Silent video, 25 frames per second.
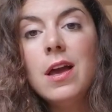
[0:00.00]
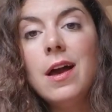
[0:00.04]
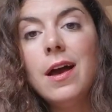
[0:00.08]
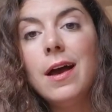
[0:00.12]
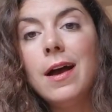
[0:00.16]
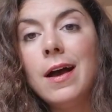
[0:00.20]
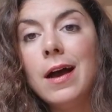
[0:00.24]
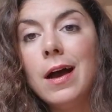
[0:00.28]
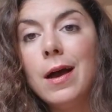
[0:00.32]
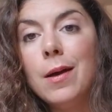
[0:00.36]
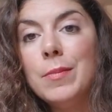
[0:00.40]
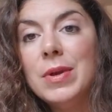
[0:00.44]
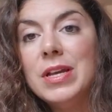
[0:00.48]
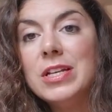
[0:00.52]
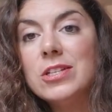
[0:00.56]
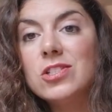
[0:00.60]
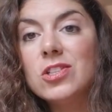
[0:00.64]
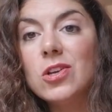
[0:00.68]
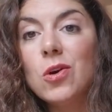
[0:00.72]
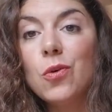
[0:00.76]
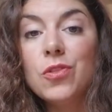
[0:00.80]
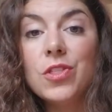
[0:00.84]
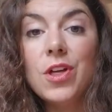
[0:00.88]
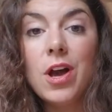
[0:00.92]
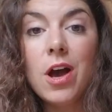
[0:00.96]
Um,
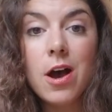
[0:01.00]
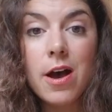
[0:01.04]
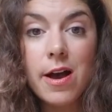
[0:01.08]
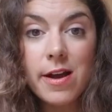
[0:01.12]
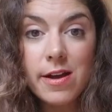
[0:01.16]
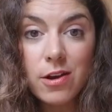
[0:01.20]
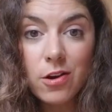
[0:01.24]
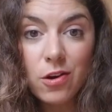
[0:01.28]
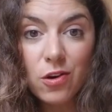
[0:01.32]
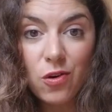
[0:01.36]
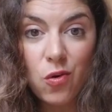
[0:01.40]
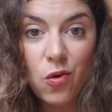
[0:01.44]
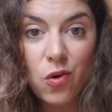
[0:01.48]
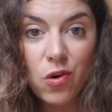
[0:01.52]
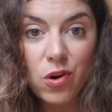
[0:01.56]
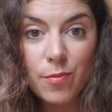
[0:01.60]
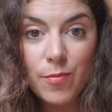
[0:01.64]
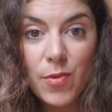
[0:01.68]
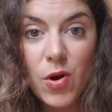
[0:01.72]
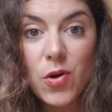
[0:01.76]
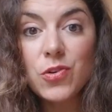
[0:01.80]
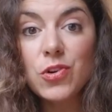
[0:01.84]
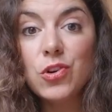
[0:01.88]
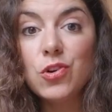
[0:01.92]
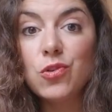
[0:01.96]
so the hunger
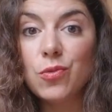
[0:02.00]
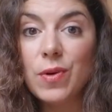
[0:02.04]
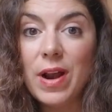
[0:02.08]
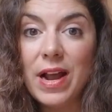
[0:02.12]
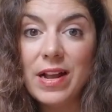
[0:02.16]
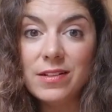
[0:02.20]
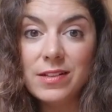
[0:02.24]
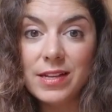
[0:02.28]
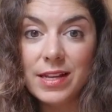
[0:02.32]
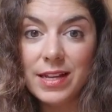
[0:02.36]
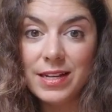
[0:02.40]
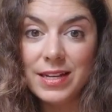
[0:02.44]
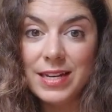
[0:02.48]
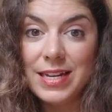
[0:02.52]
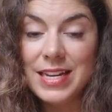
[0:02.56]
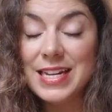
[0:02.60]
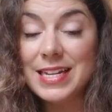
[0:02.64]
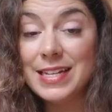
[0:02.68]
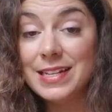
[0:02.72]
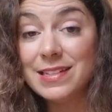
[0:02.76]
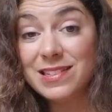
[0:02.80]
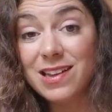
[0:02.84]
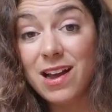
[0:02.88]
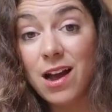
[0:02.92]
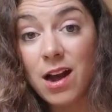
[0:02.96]
hormone ghrelin
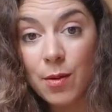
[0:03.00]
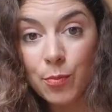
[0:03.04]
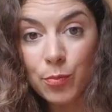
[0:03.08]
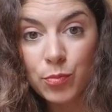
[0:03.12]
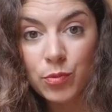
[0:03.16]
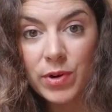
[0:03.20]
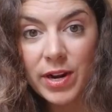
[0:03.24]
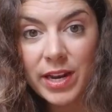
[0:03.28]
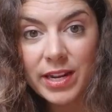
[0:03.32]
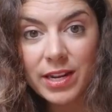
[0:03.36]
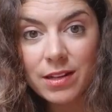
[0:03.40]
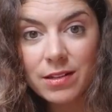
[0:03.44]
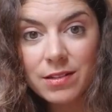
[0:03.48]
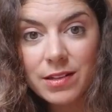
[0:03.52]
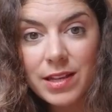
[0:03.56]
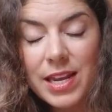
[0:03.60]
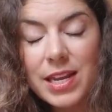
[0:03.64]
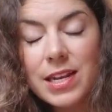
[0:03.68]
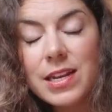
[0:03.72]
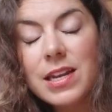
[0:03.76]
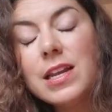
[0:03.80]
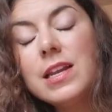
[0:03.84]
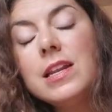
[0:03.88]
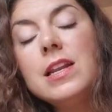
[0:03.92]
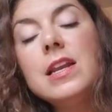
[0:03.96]
is
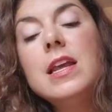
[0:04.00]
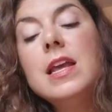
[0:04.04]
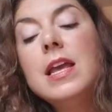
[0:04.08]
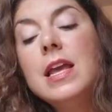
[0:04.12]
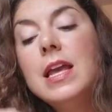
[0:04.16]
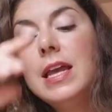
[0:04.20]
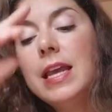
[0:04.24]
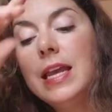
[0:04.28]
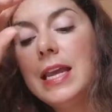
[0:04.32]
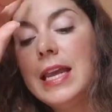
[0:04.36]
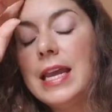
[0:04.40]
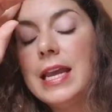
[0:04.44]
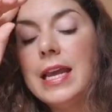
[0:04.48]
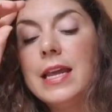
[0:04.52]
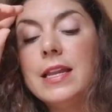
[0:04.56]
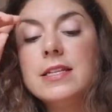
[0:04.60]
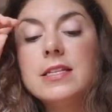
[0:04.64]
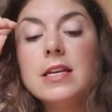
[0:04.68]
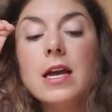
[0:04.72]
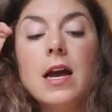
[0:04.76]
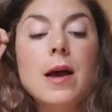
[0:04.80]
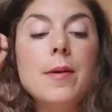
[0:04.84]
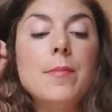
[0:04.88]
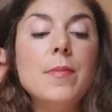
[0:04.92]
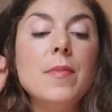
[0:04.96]
upregulated, and
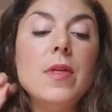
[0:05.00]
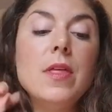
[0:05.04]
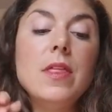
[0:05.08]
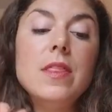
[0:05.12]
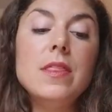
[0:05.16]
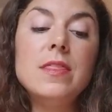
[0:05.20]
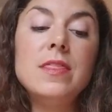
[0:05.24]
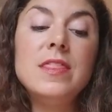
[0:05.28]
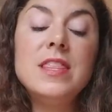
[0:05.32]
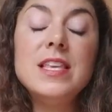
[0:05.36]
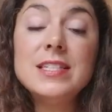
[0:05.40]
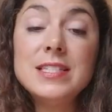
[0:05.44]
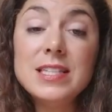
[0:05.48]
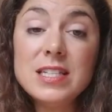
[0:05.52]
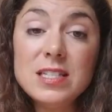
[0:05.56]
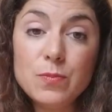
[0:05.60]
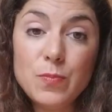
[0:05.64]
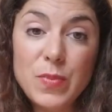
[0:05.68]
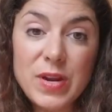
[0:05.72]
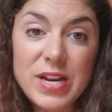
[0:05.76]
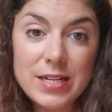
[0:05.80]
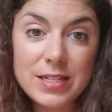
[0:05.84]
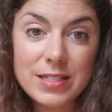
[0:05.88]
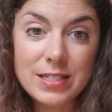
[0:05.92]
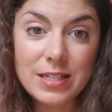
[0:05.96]
um, this is
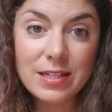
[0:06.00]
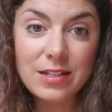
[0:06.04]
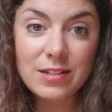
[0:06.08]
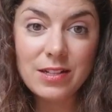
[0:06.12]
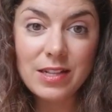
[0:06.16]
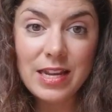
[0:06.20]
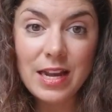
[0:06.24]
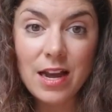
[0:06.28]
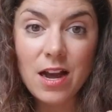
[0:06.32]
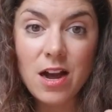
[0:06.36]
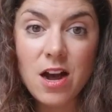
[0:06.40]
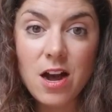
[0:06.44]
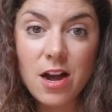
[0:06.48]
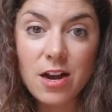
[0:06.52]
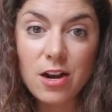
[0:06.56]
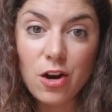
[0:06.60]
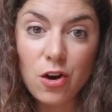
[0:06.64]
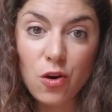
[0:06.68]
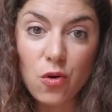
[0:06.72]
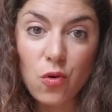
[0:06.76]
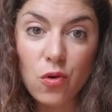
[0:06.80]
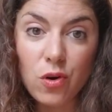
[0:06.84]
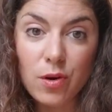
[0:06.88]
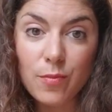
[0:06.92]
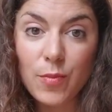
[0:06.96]
basically a hunger
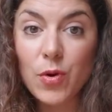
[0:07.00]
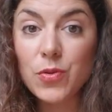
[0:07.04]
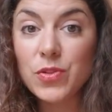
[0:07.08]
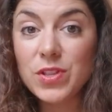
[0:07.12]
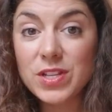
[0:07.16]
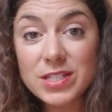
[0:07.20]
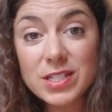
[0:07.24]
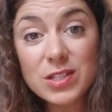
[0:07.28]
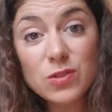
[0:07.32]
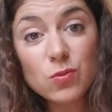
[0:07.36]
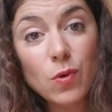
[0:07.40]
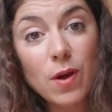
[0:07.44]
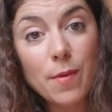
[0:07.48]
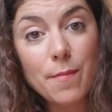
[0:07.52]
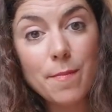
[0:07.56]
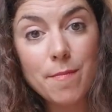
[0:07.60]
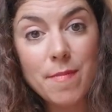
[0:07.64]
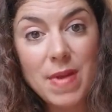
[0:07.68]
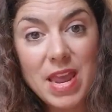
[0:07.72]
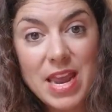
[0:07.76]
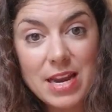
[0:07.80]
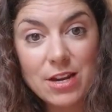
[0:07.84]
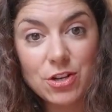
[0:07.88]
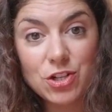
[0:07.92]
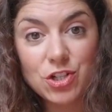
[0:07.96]
hormone. This is what
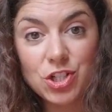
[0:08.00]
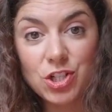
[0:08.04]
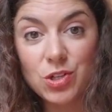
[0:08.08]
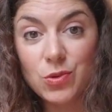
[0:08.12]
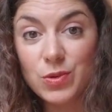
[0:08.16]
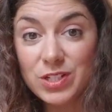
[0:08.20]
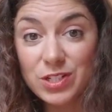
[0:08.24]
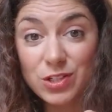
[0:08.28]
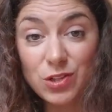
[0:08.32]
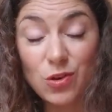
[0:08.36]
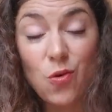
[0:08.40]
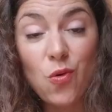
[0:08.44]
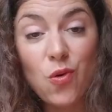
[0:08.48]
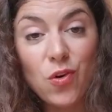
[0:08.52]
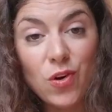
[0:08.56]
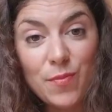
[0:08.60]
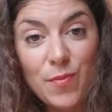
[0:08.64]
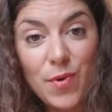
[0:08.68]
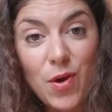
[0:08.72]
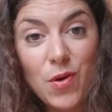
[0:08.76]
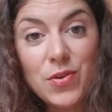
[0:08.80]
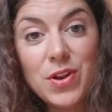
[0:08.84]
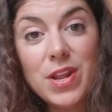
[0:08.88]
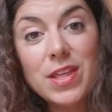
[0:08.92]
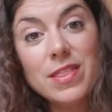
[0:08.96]
makes you, it's the
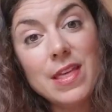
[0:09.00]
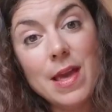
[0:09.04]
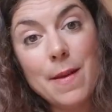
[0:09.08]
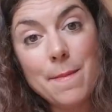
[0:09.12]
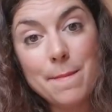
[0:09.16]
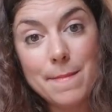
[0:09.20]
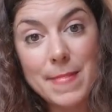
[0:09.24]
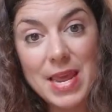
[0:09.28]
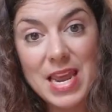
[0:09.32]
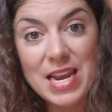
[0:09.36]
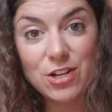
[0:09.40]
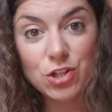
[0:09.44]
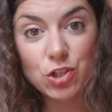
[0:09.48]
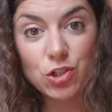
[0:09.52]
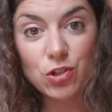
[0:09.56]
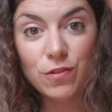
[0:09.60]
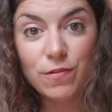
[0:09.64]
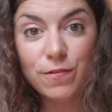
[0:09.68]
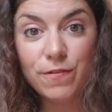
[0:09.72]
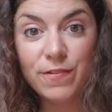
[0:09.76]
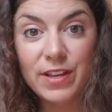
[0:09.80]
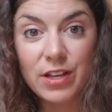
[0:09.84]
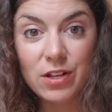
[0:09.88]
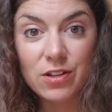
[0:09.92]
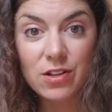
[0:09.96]
hormone that makes you
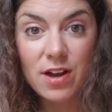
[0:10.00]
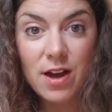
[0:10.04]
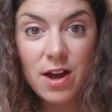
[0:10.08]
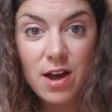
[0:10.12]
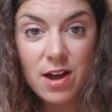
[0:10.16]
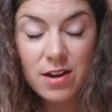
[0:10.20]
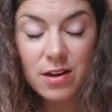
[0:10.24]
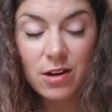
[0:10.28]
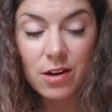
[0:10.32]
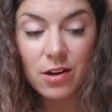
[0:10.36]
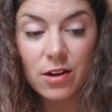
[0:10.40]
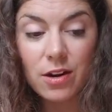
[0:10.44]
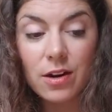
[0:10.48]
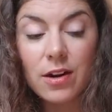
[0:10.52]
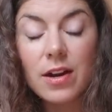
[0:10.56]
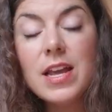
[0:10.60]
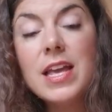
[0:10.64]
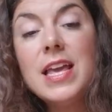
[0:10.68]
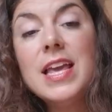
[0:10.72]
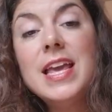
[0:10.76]
feel hunger.